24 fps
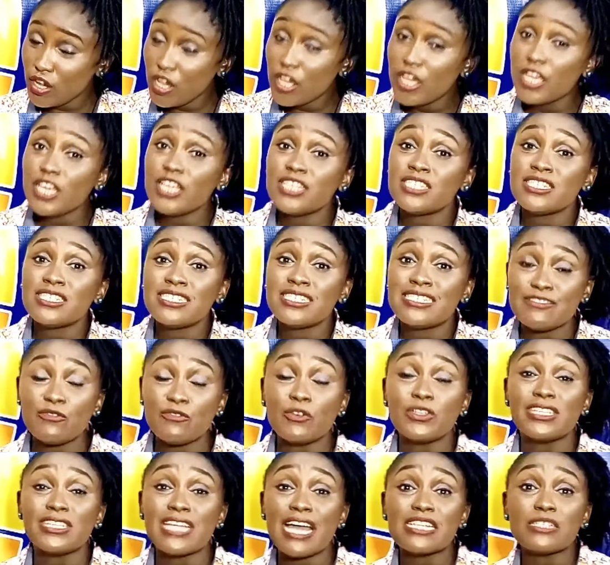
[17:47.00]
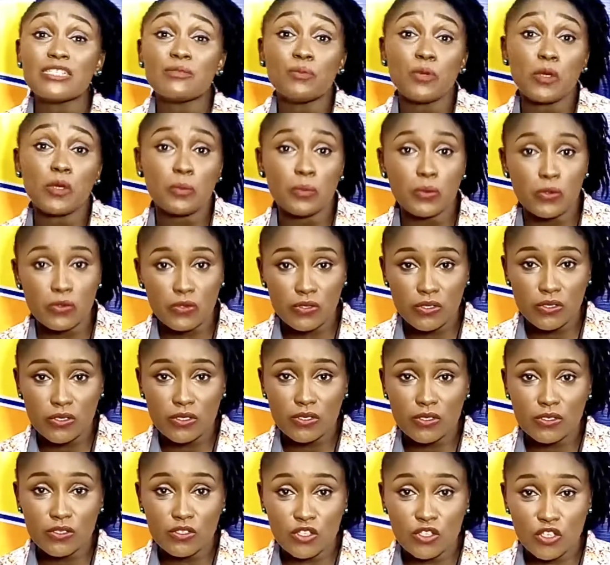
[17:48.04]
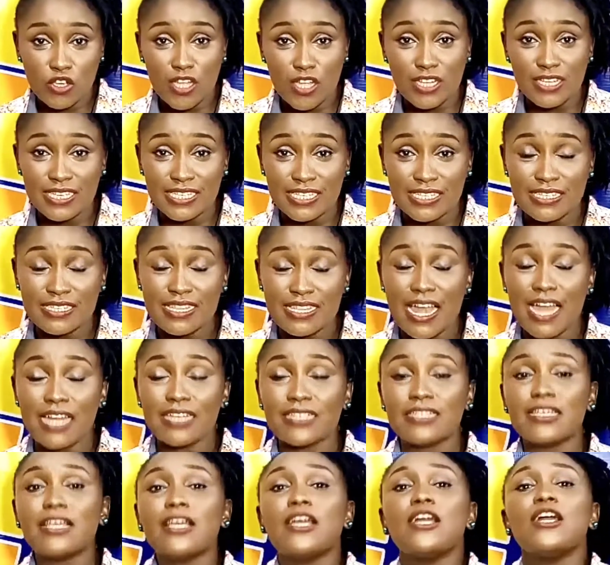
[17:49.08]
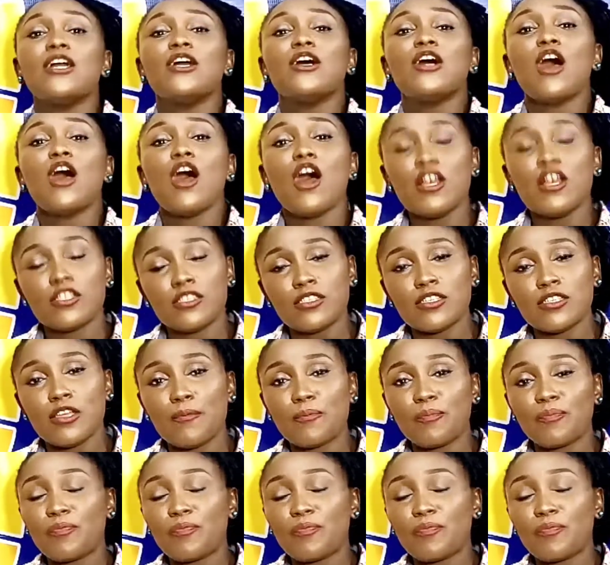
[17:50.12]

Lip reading: It's for that purpose. Do you understand? Awesome.